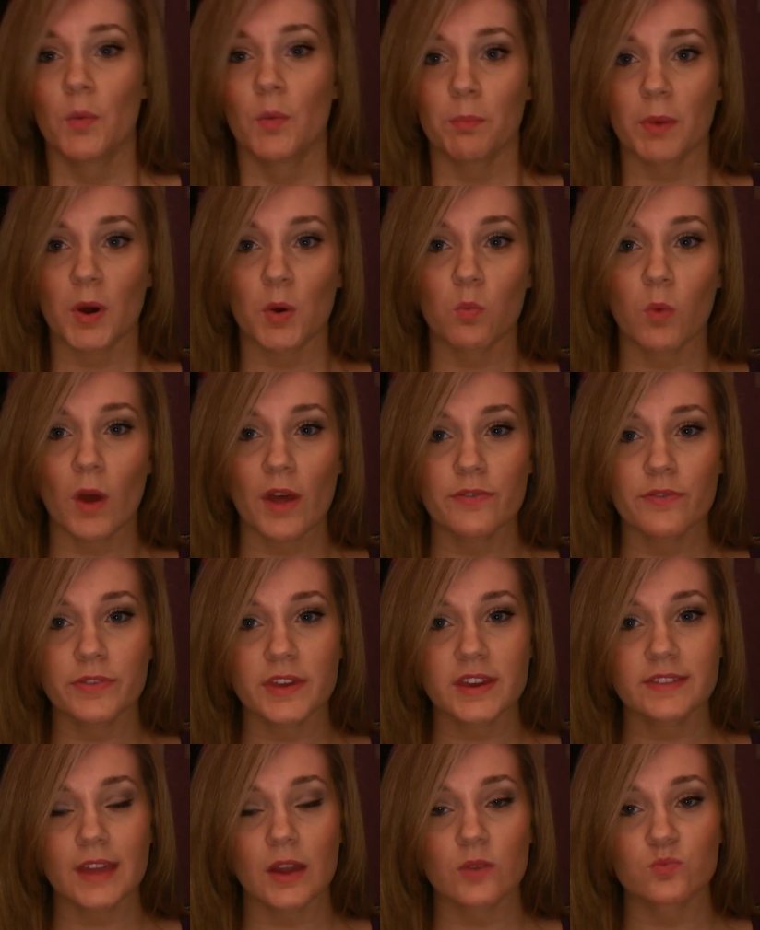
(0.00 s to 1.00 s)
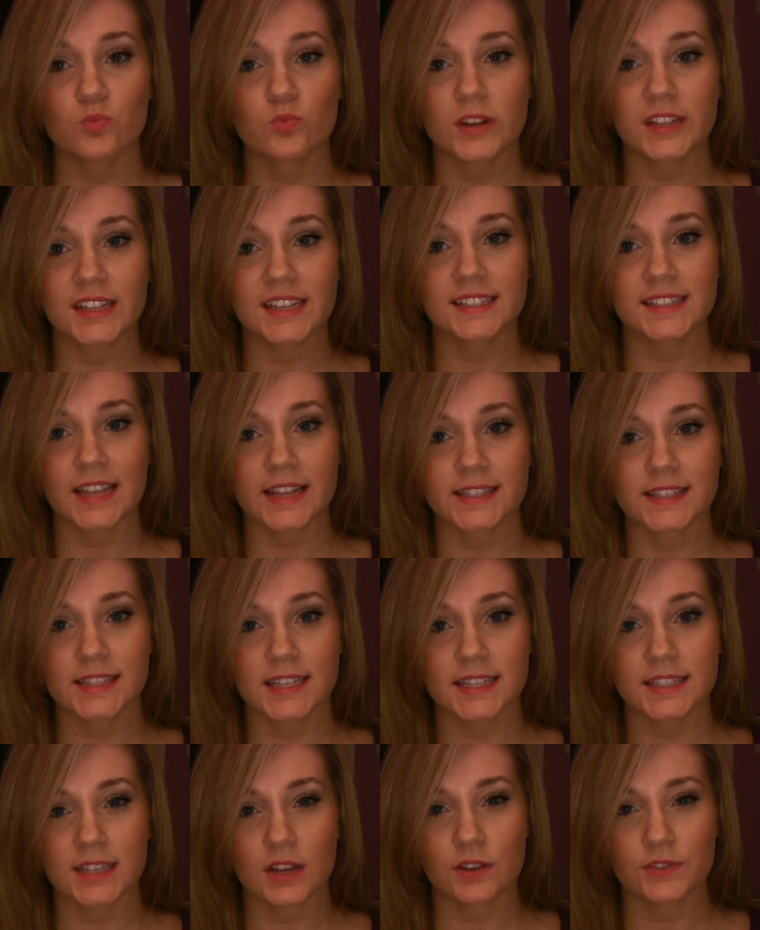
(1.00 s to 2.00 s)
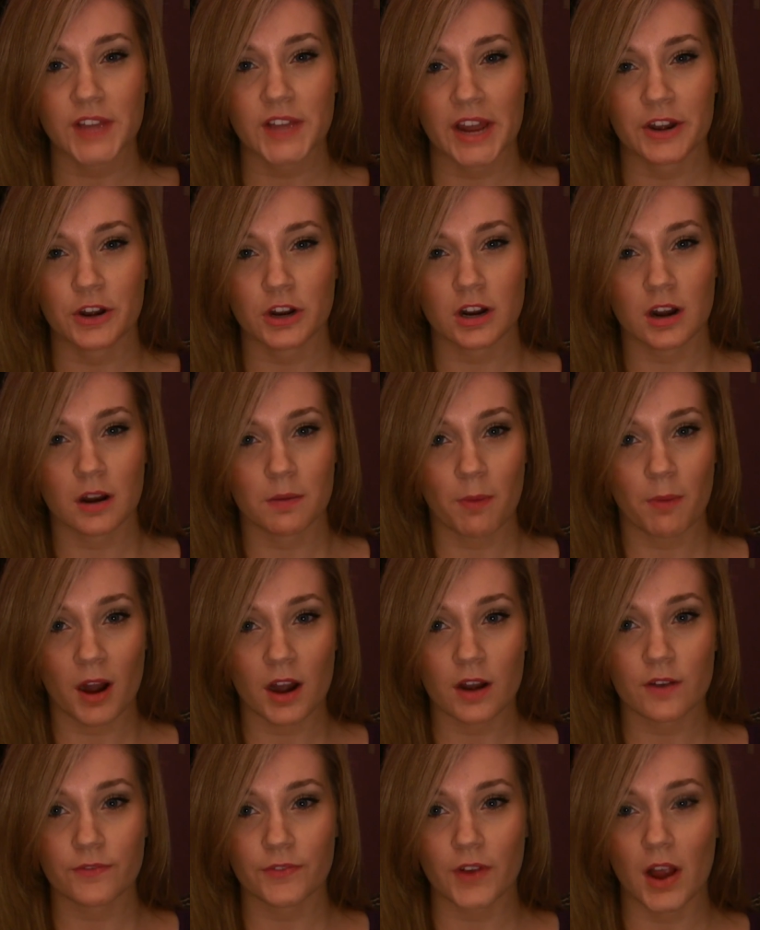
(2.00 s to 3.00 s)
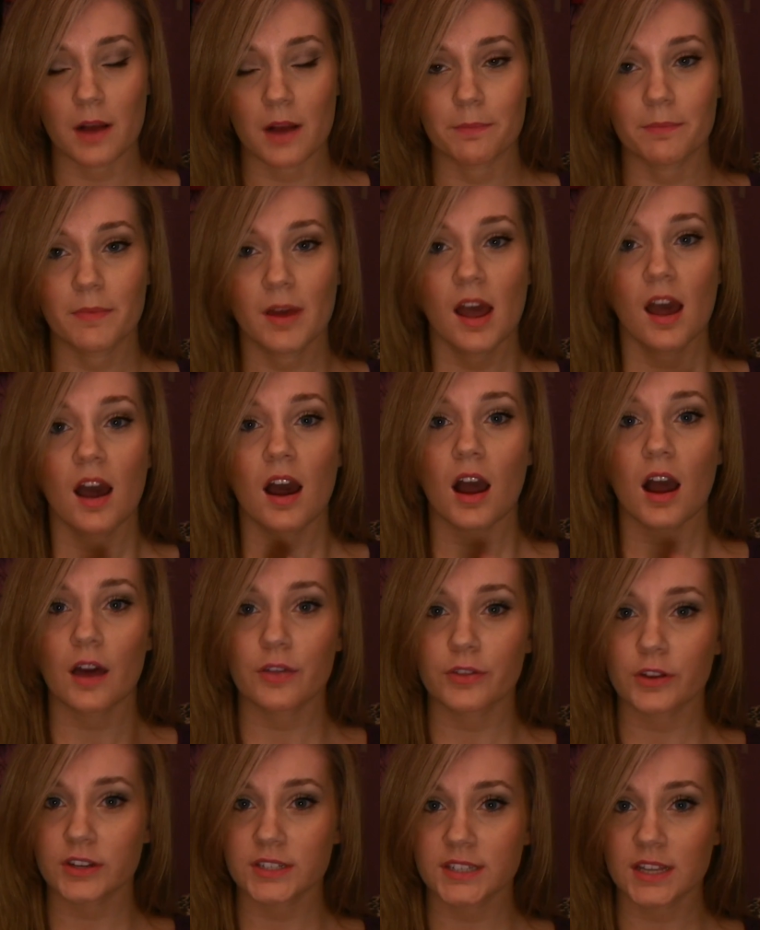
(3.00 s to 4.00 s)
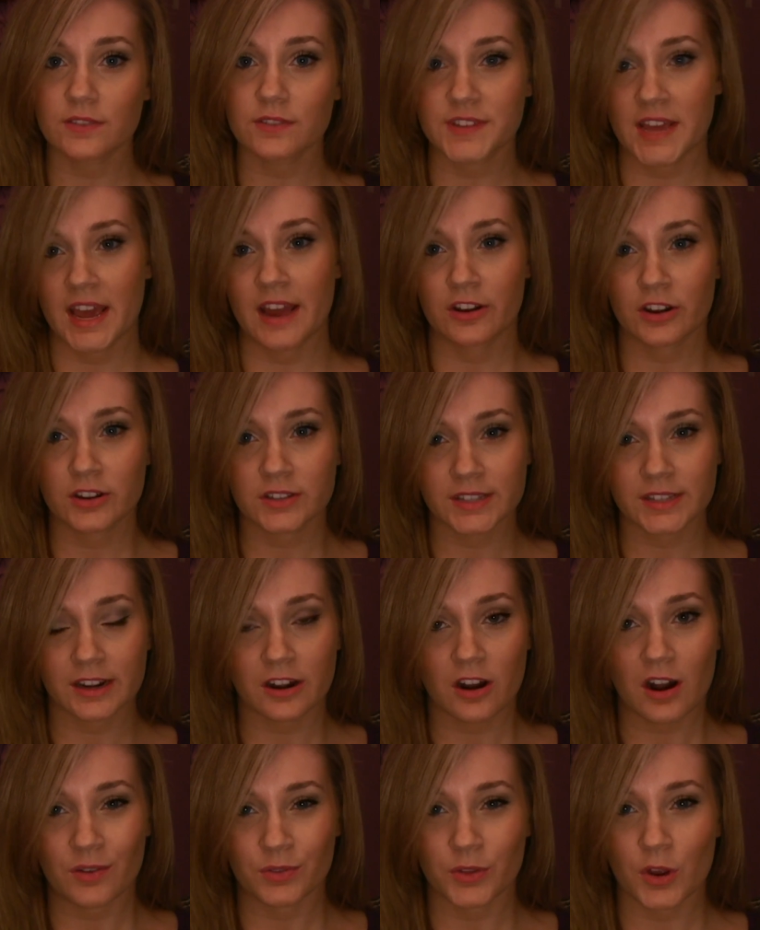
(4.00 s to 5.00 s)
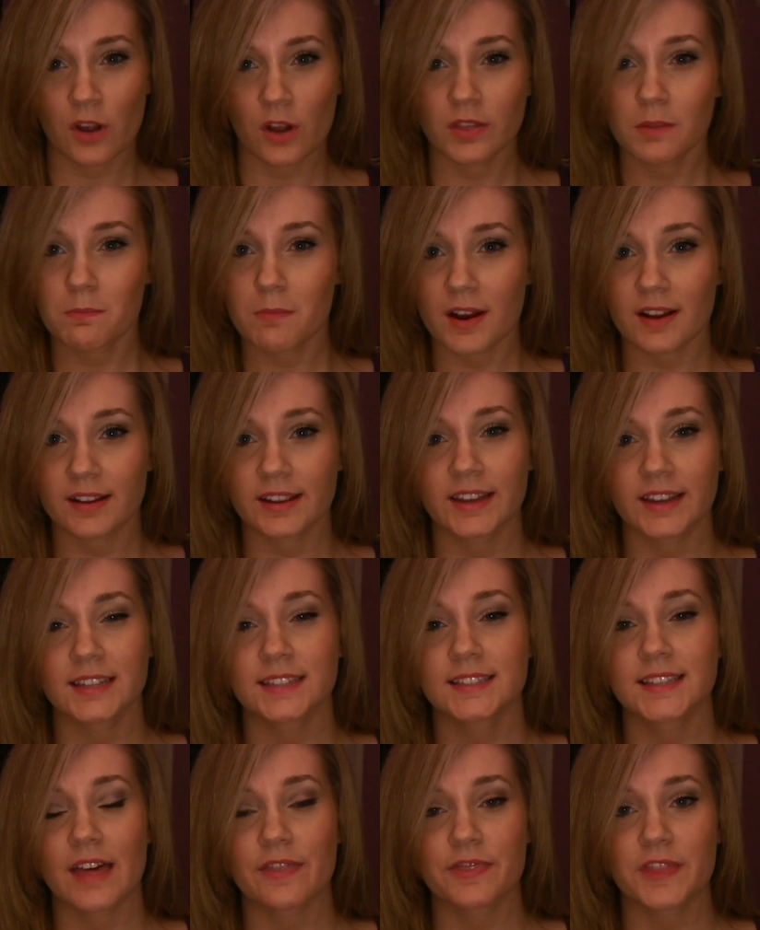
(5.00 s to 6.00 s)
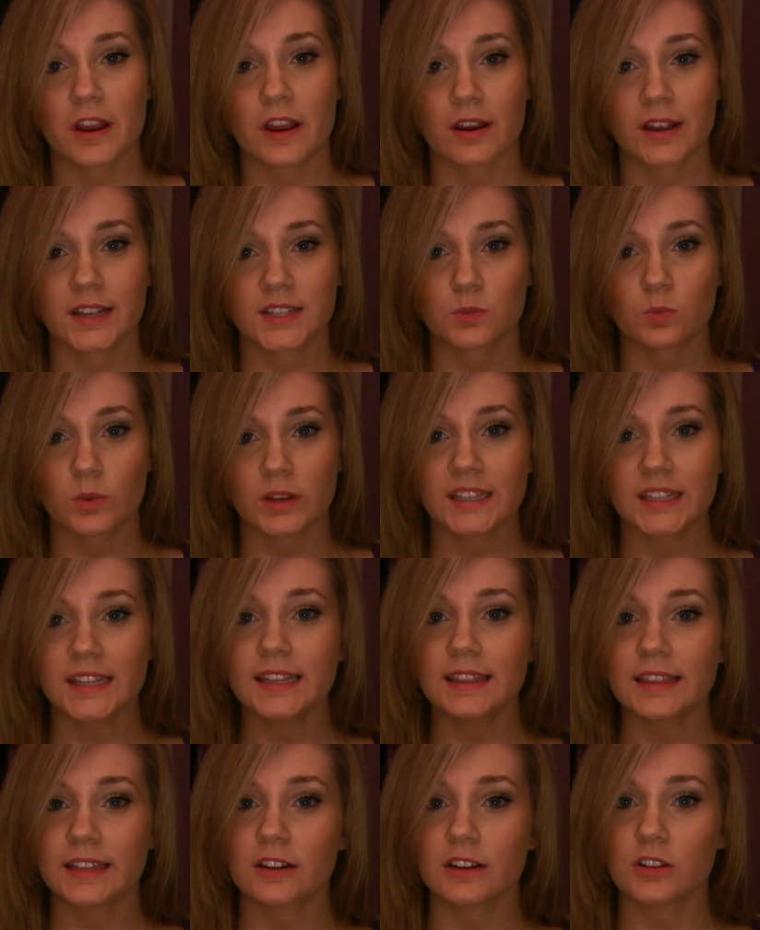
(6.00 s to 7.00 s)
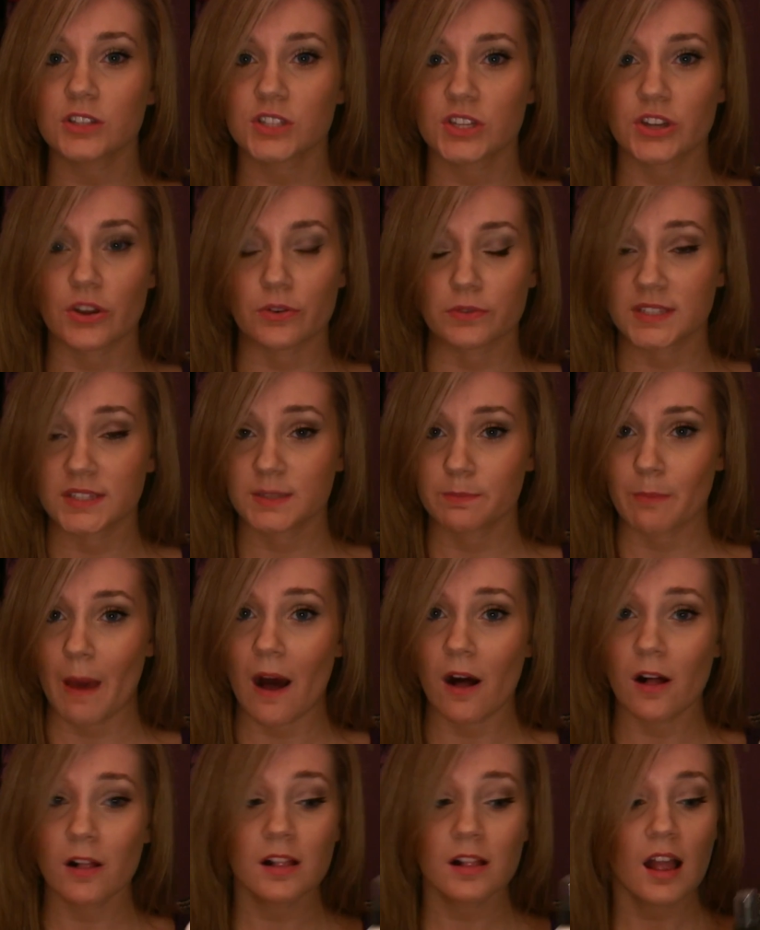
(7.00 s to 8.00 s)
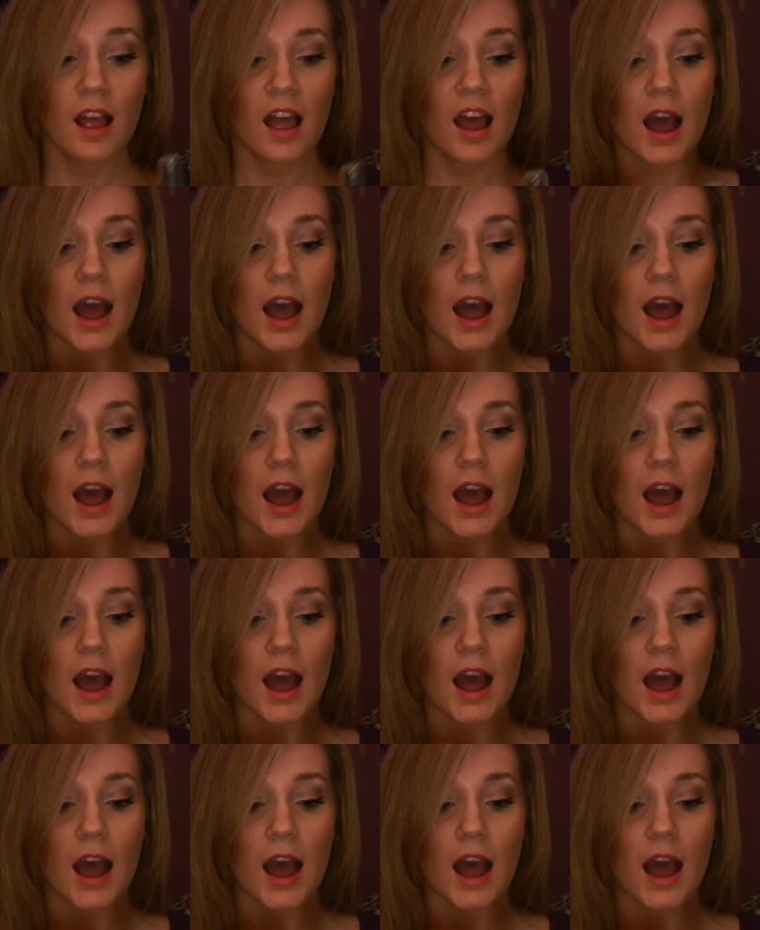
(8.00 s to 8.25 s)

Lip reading: But one thing that really sets this self-tanner apart from other self-tanners that are out there on the market is that there is really little to no smell.